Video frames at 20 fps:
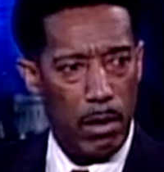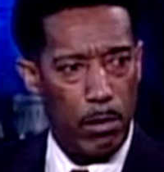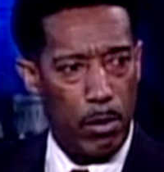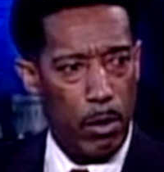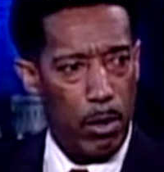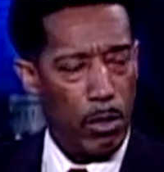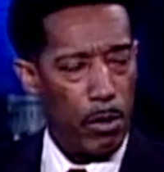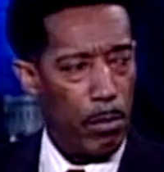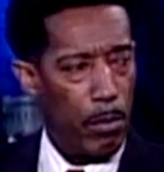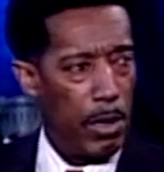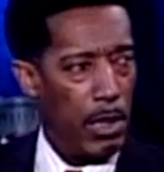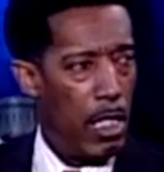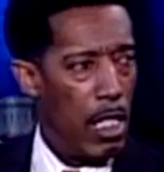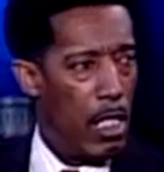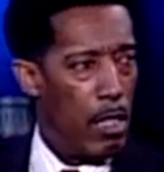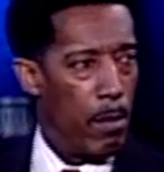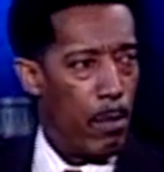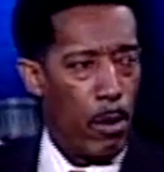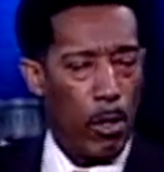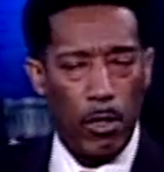Person
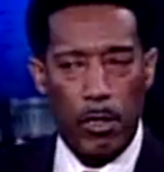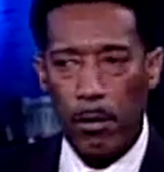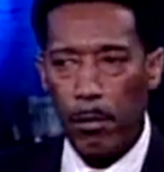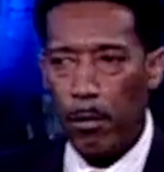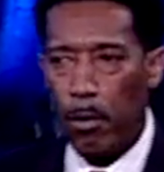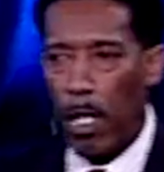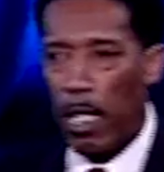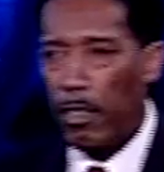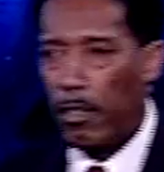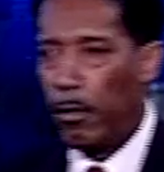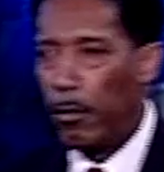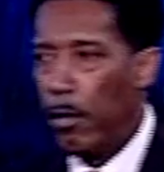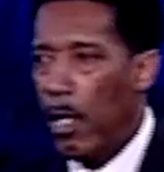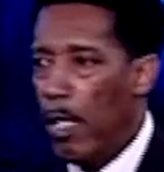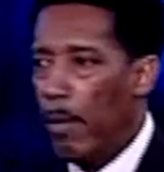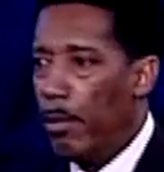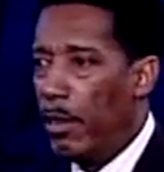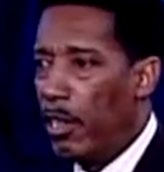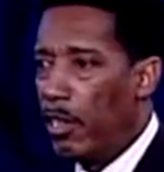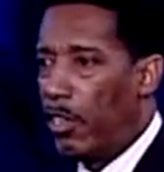
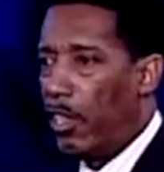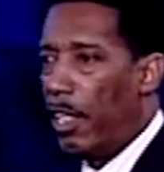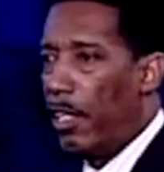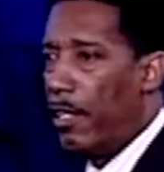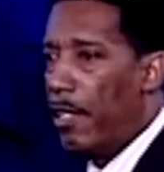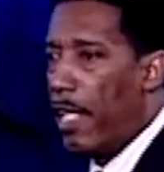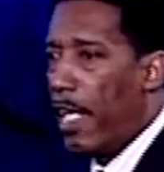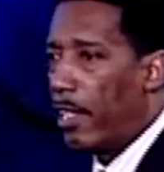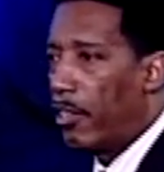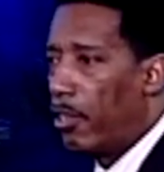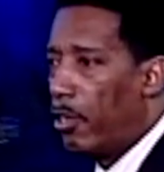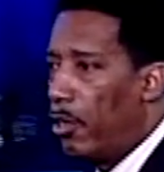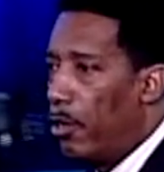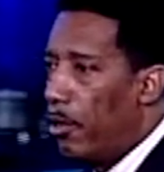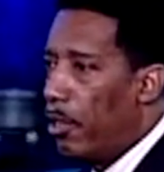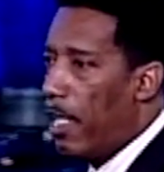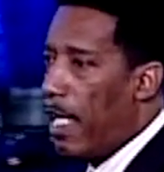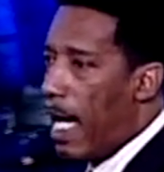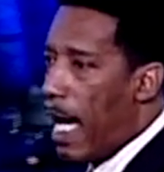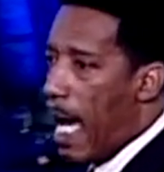be sitting next to you,
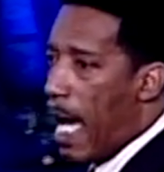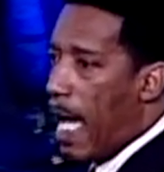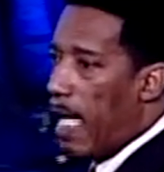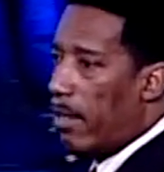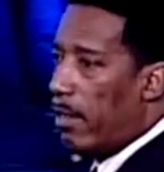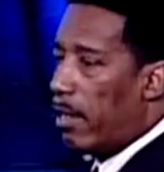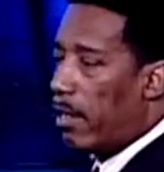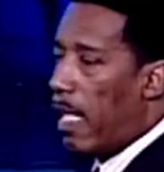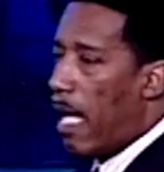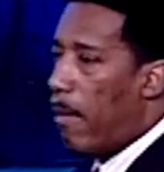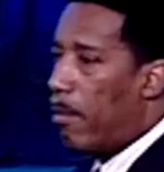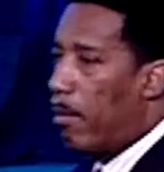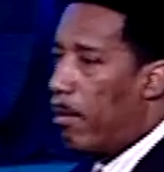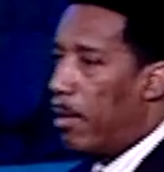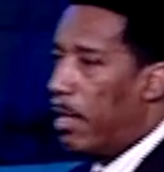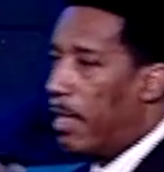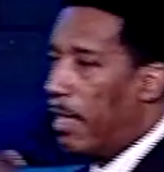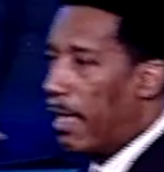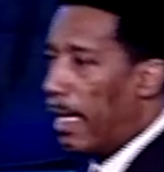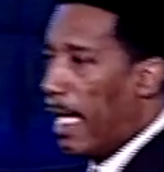and their eyes just happen to
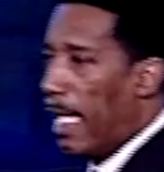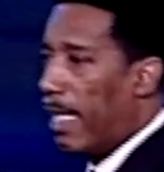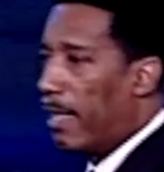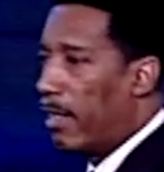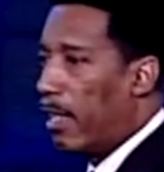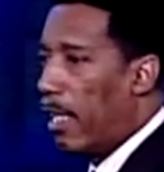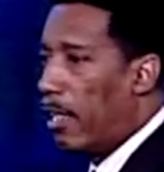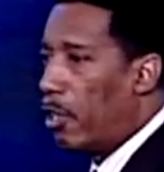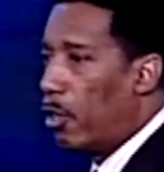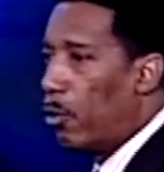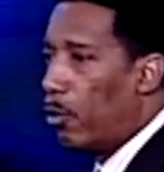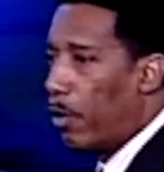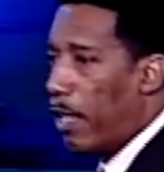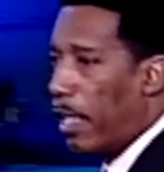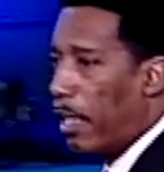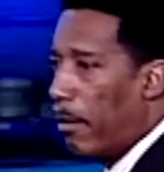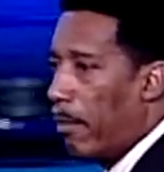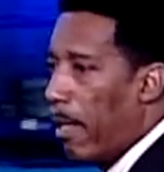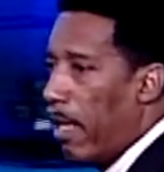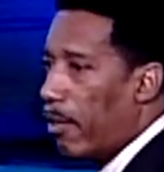be glancing at you,
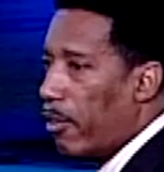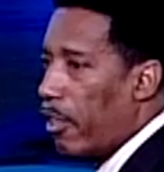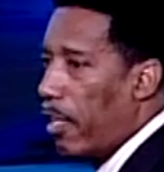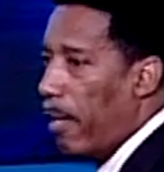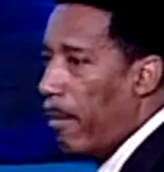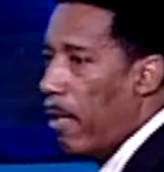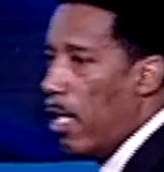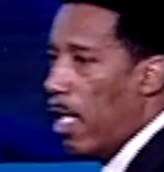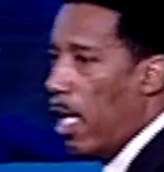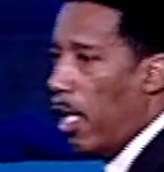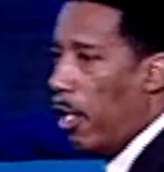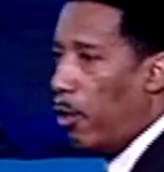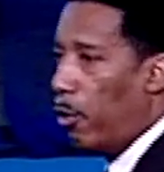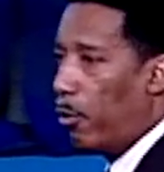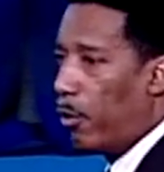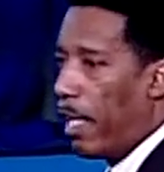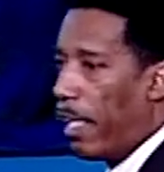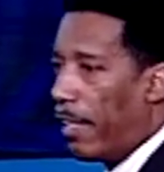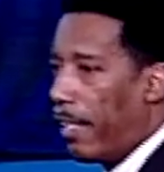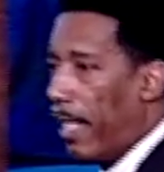thinking about something, and
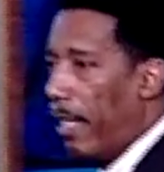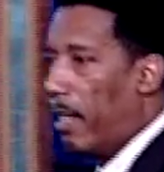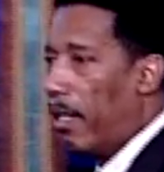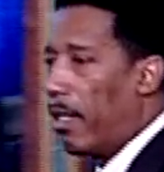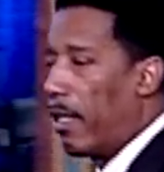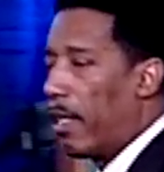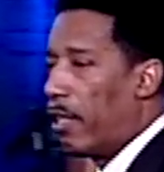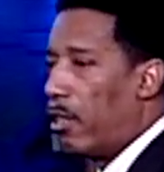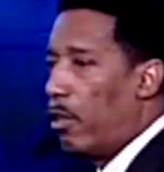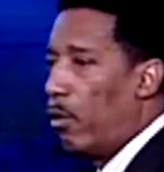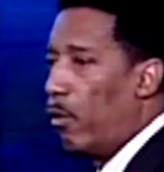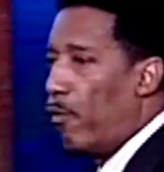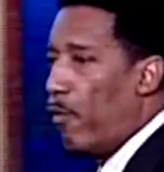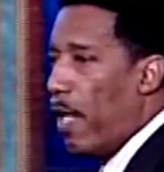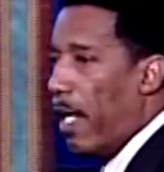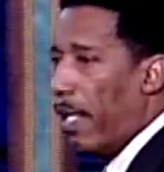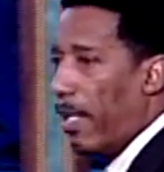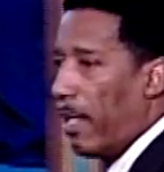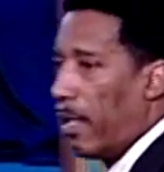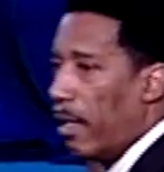you think they looking at you
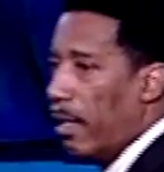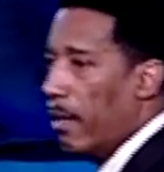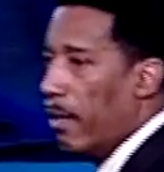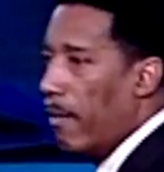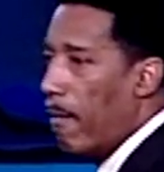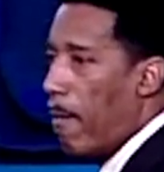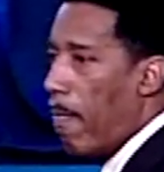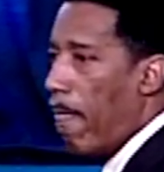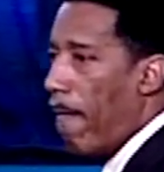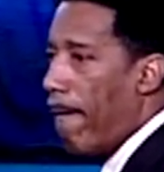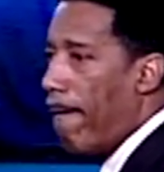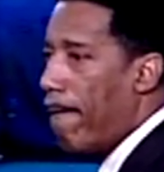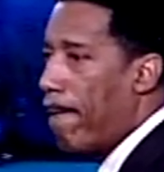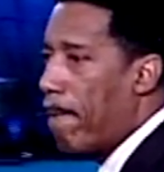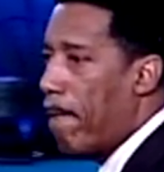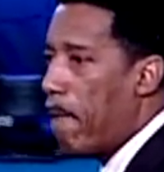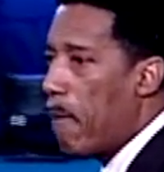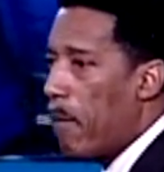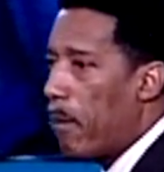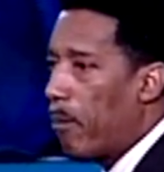funny.
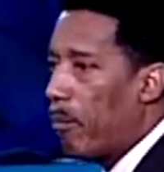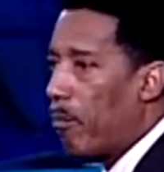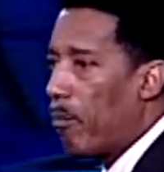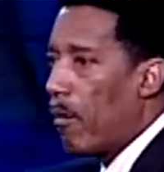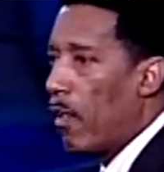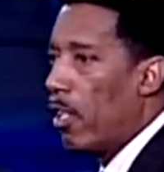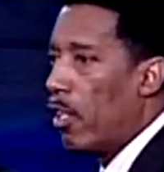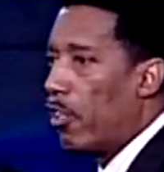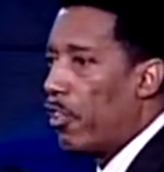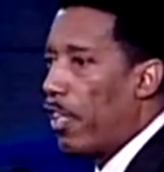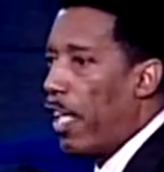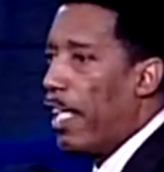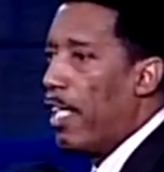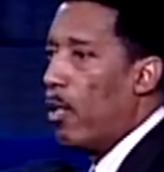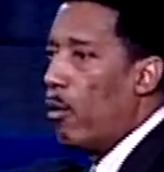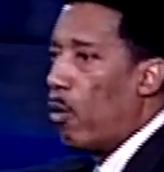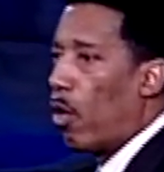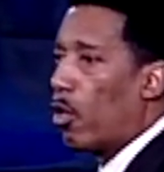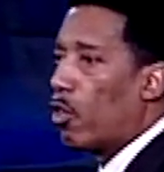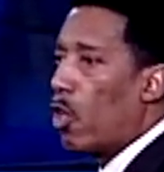
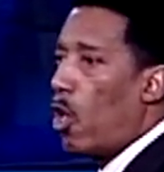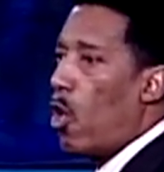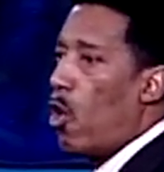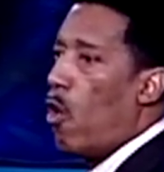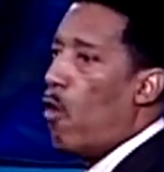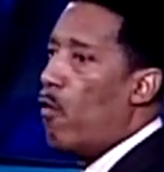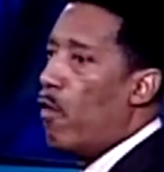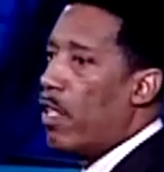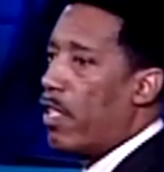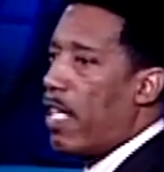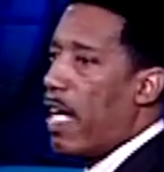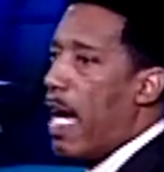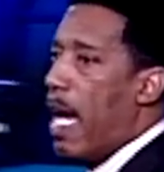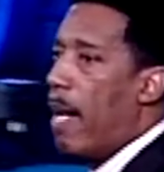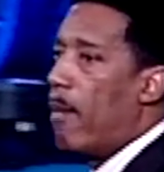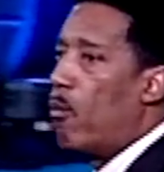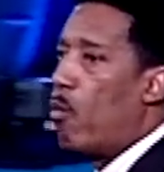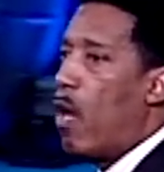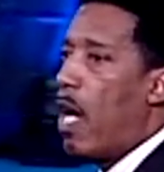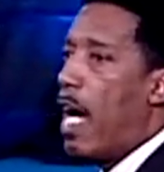Satan works
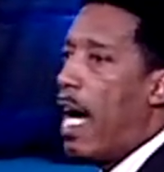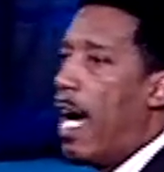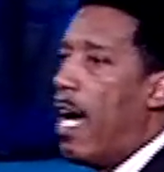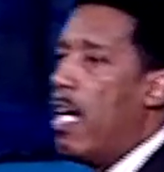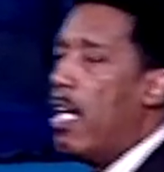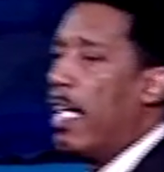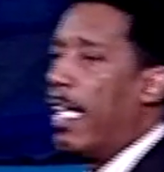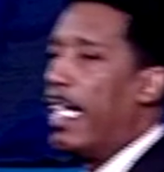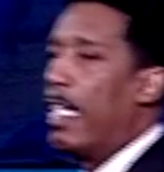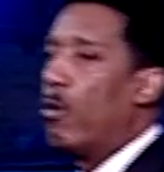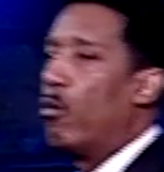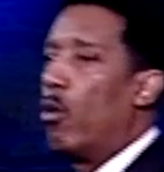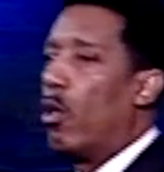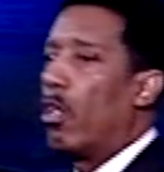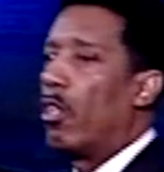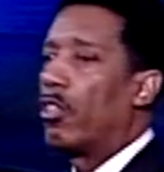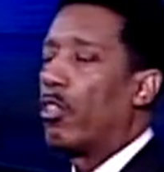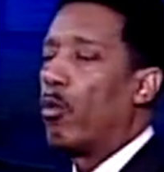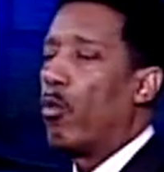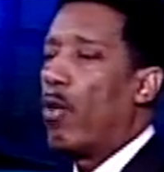overtime. Why? He
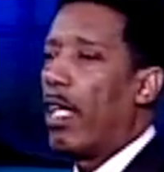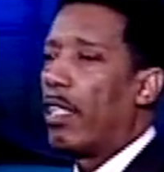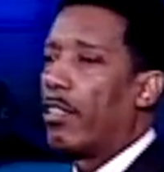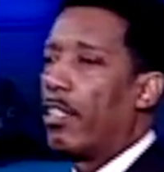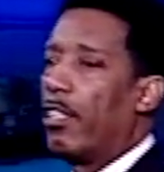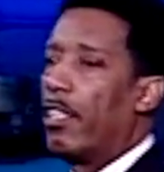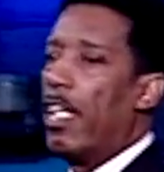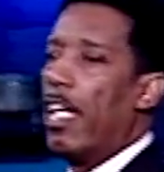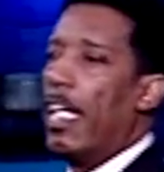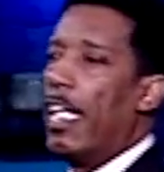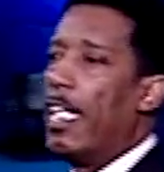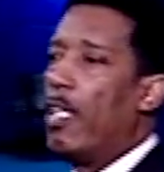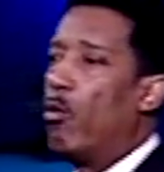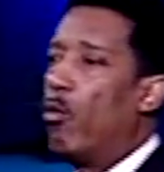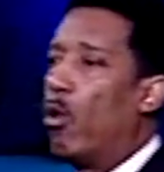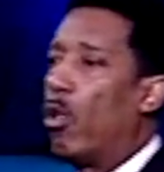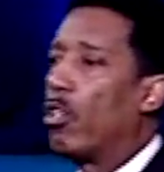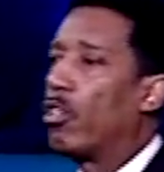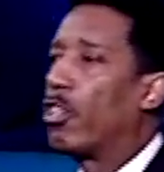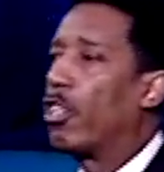wants
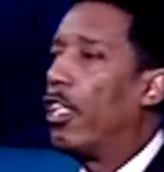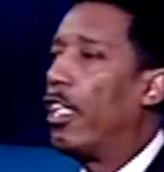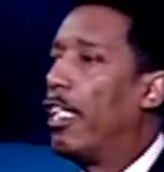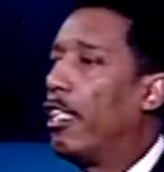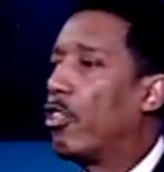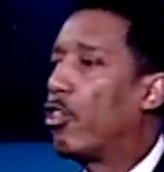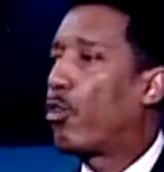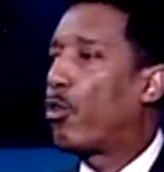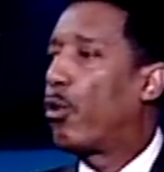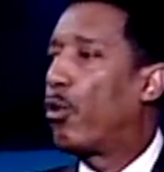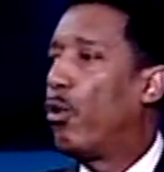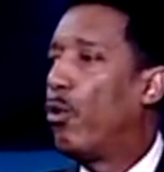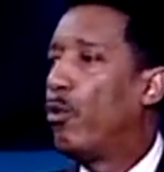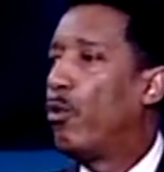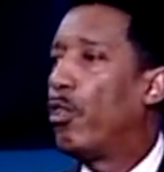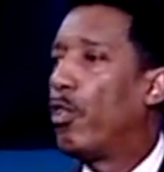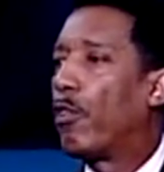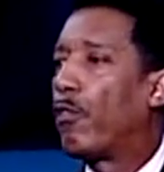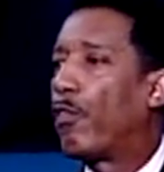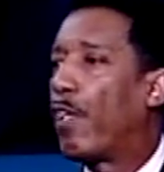to
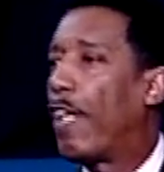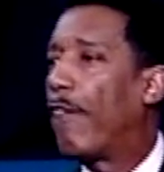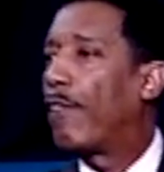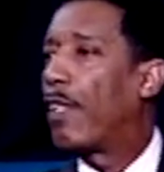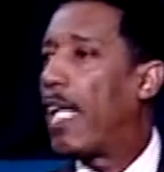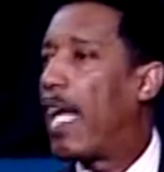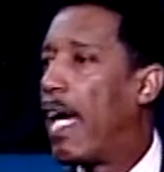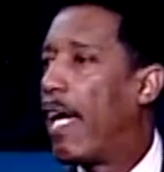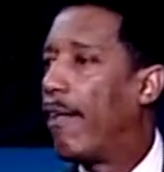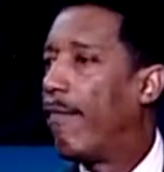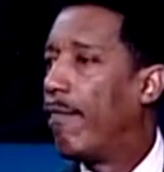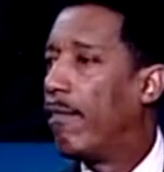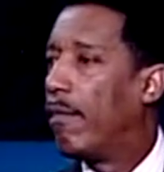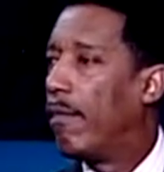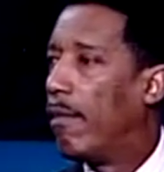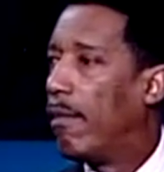intrude your faith life.